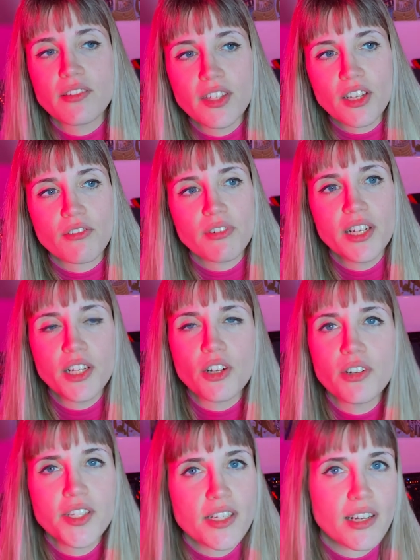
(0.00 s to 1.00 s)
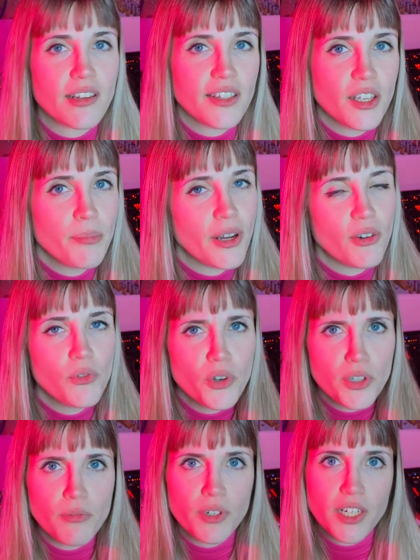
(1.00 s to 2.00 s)
think really critically about
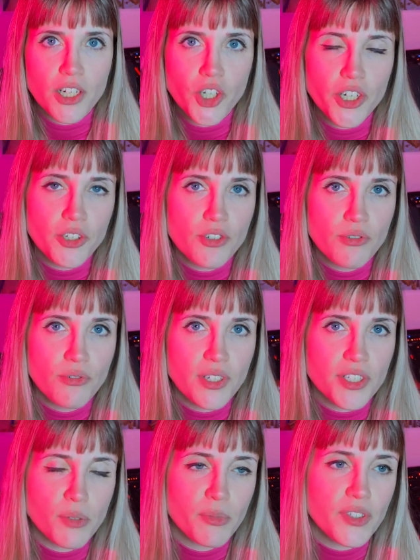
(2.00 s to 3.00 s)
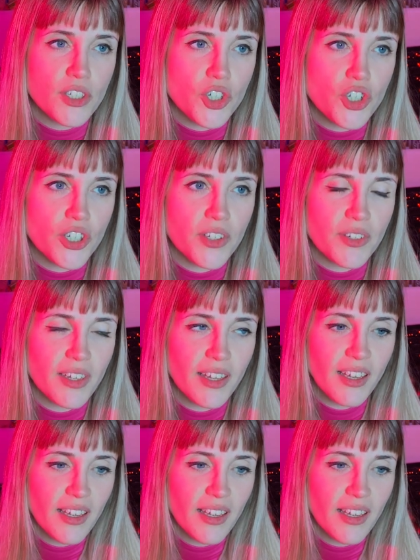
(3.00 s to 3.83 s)
what you want to actually do as a musician.